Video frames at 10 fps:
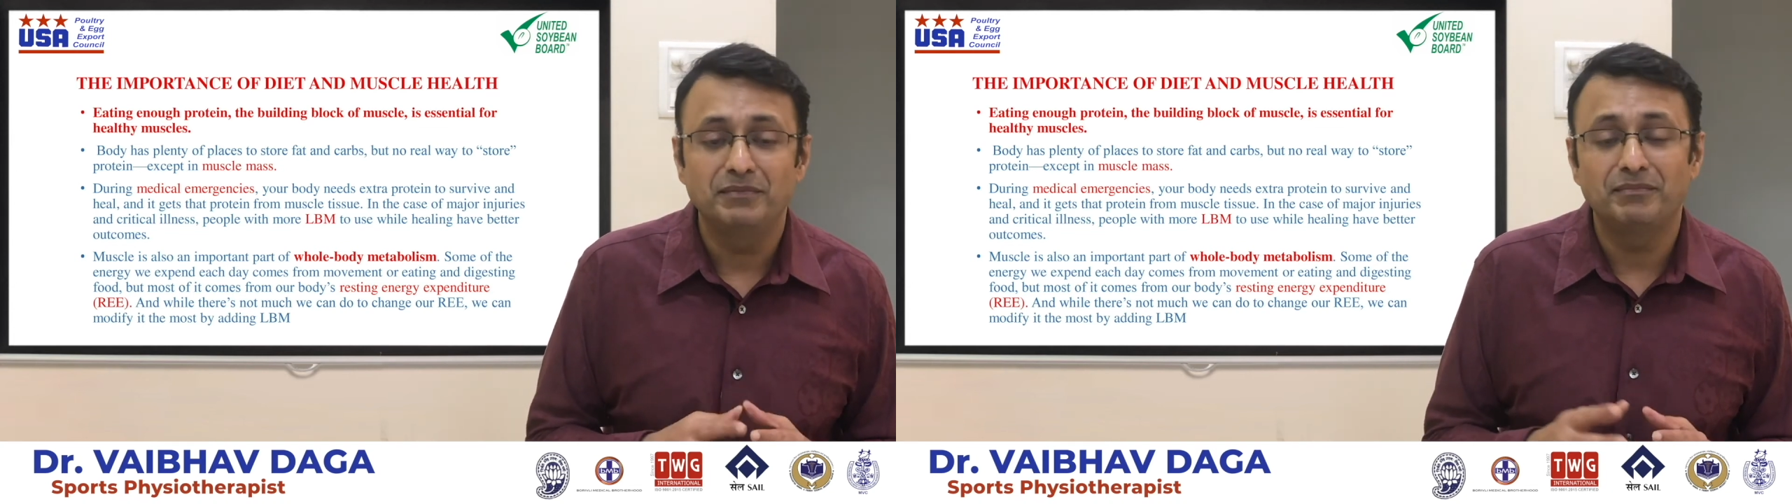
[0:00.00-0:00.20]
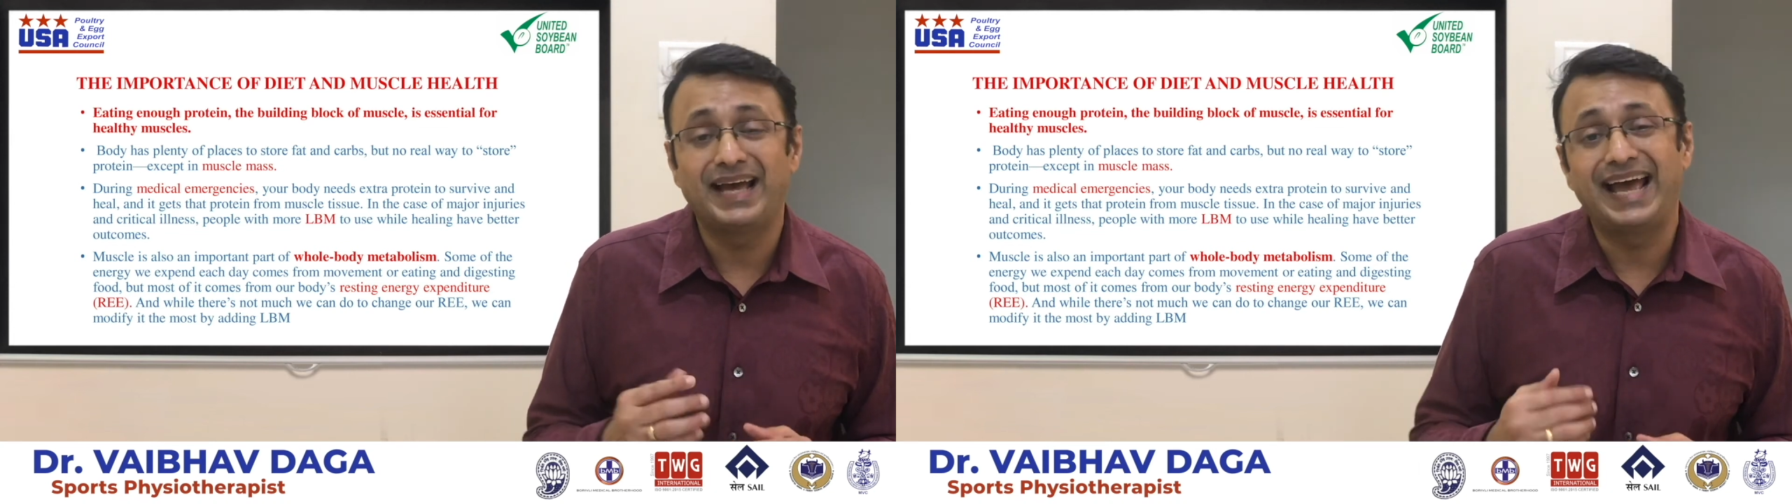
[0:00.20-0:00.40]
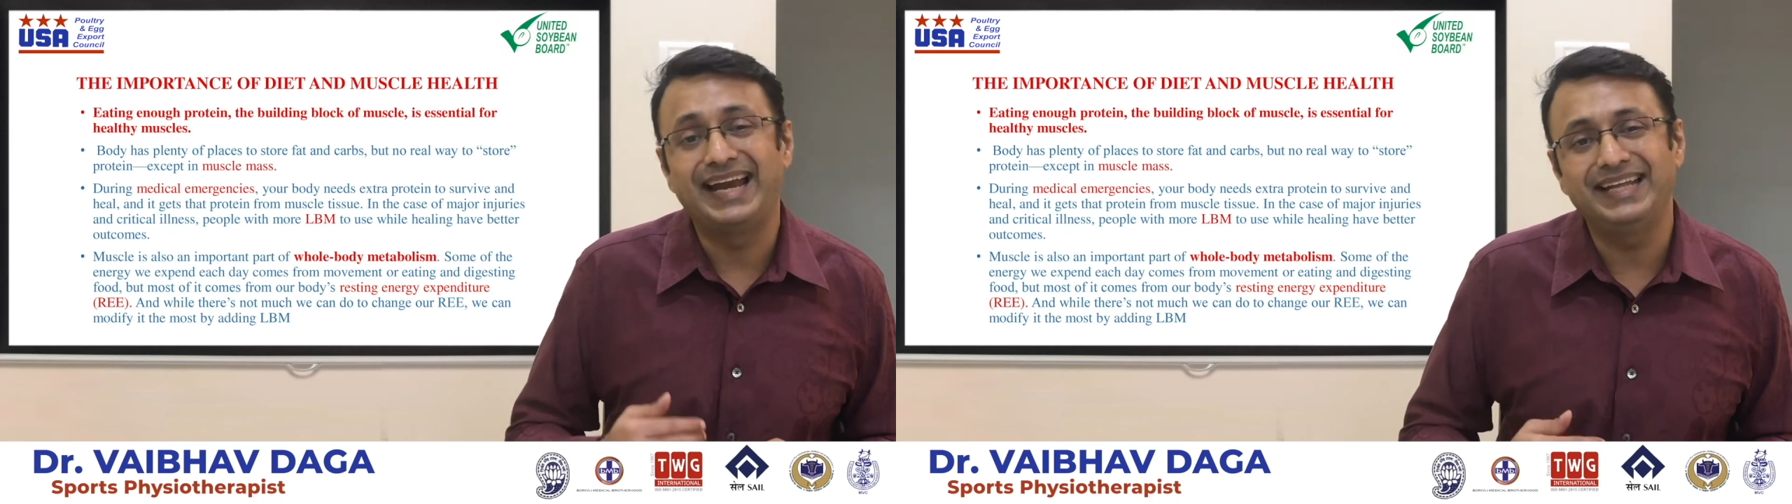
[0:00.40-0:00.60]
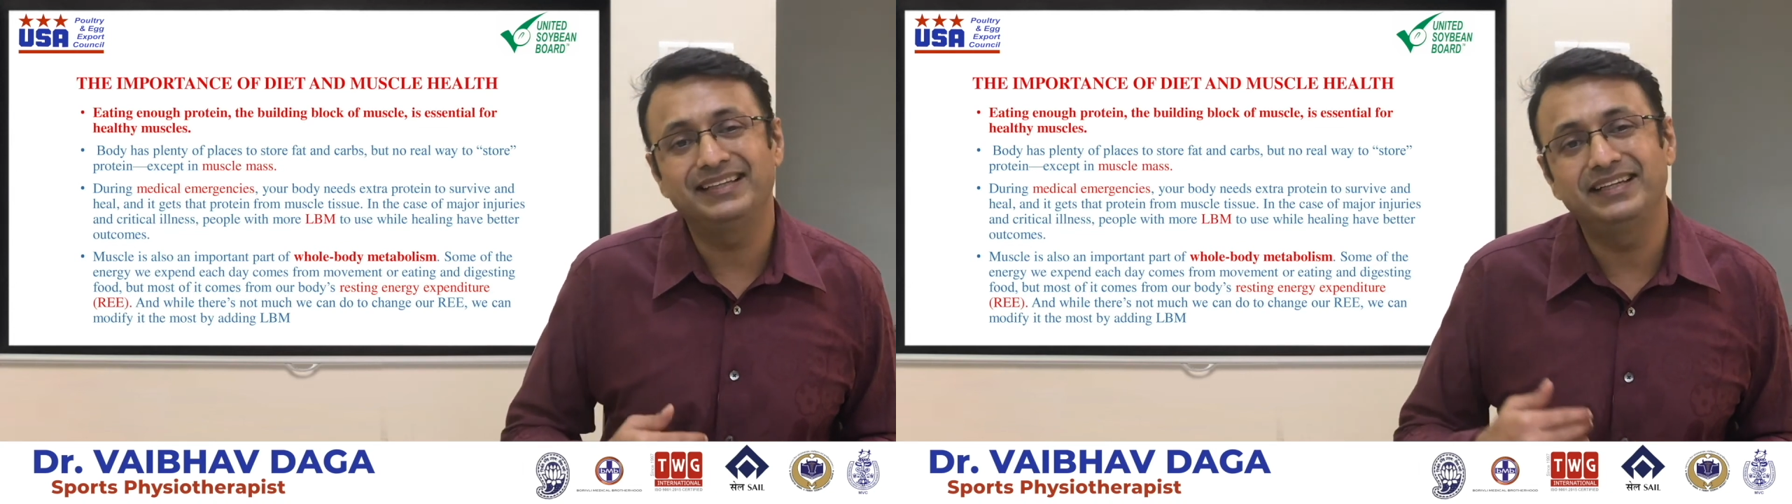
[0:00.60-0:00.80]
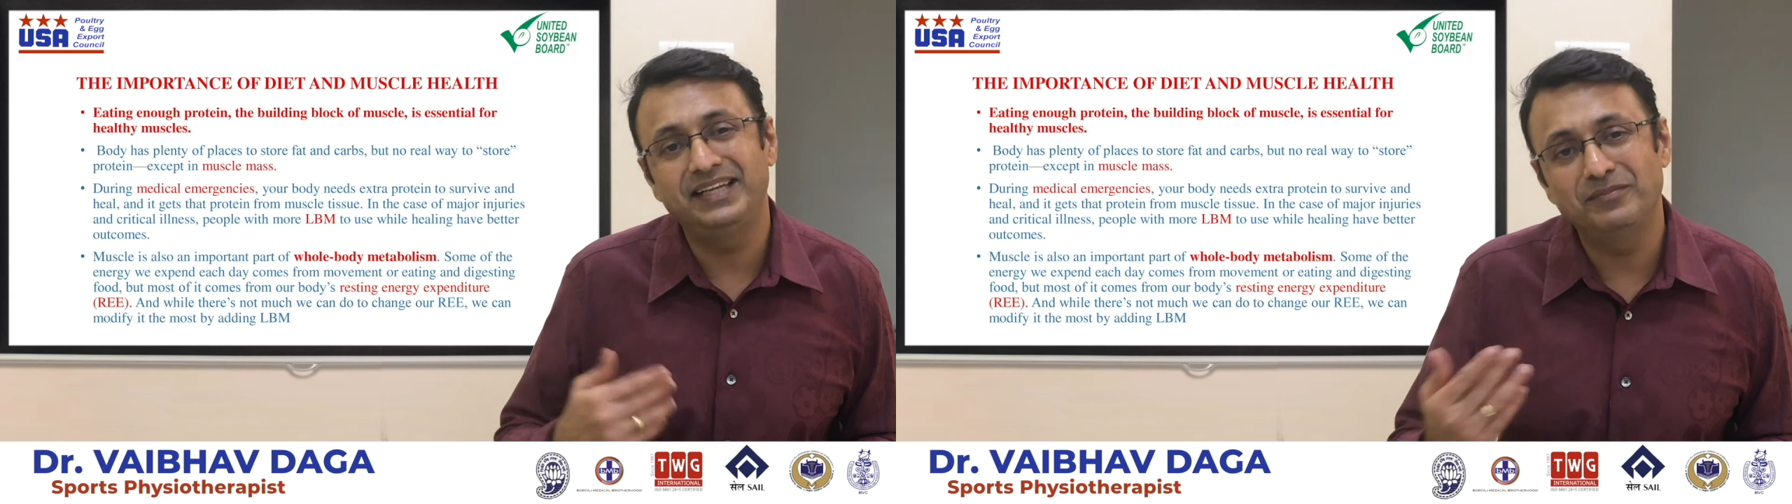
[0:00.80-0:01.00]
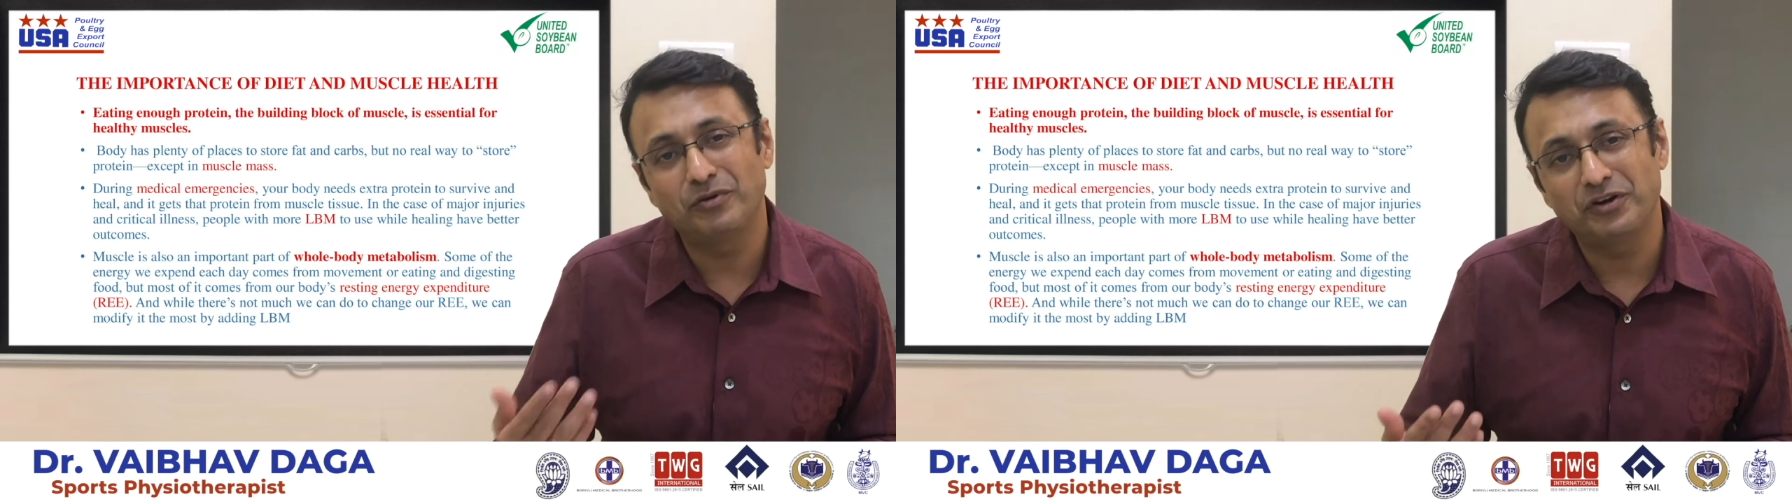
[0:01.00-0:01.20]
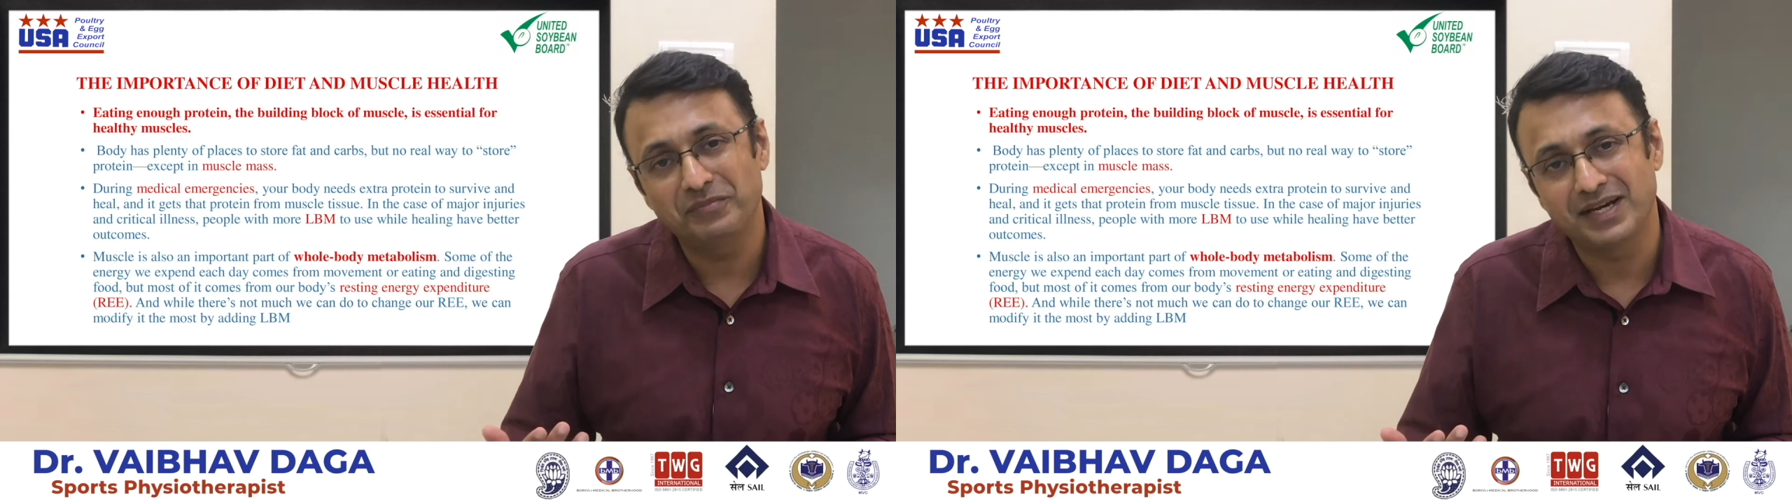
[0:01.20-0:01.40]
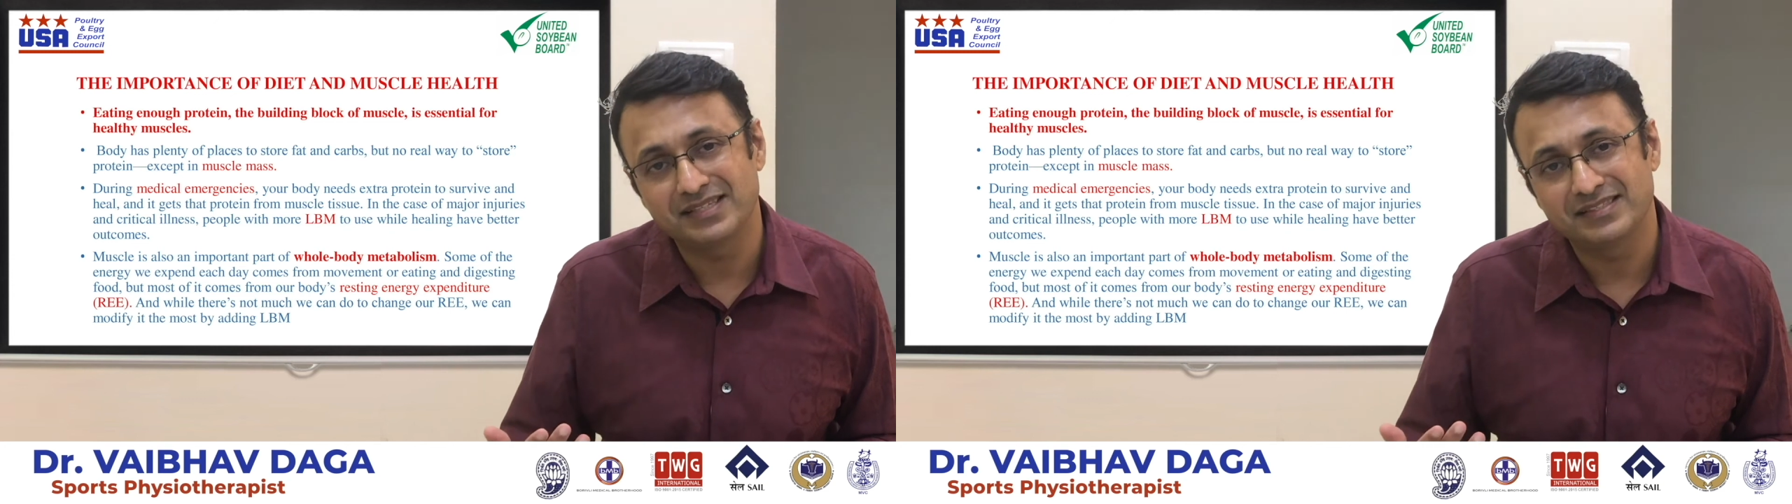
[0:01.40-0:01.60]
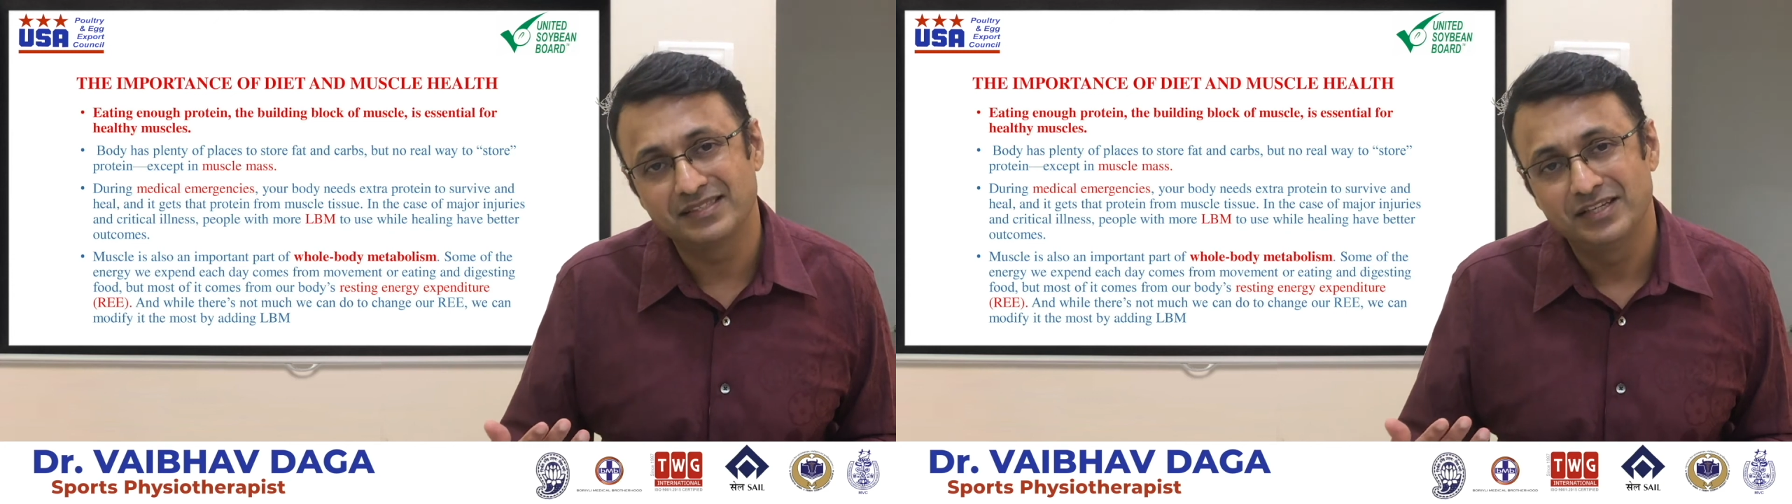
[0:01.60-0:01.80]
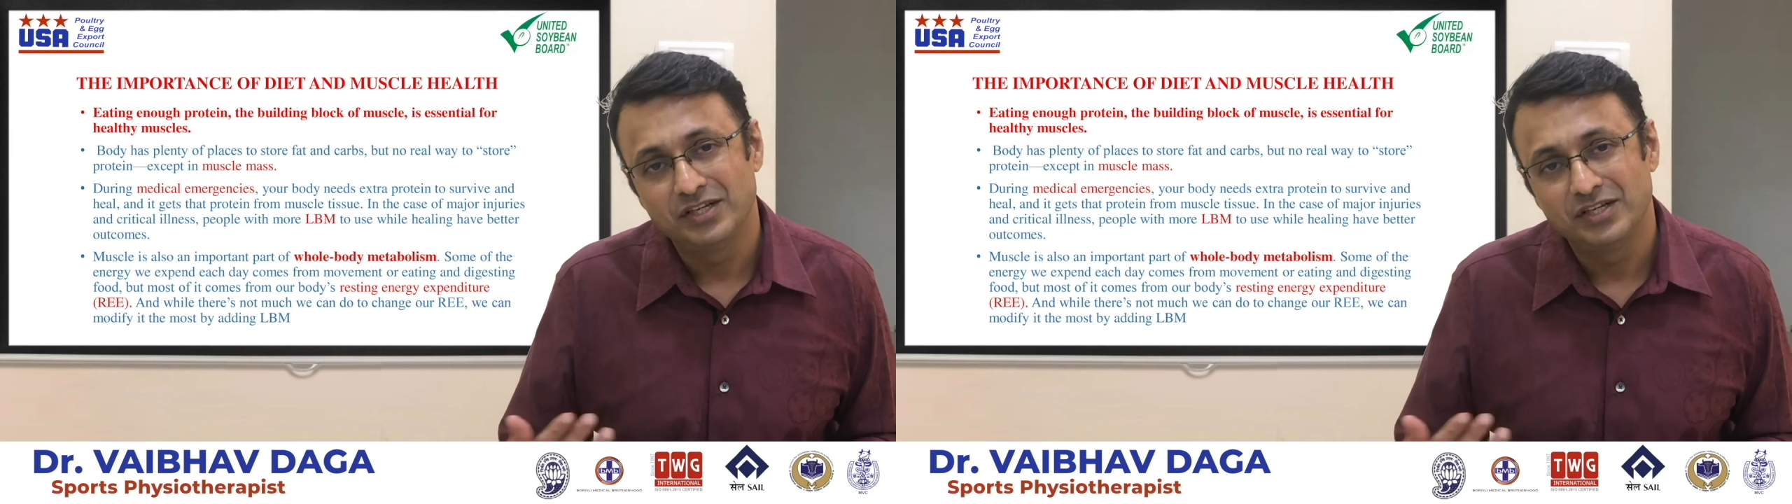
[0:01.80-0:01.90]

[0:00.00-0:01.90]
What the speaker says: by adding the lean body mass.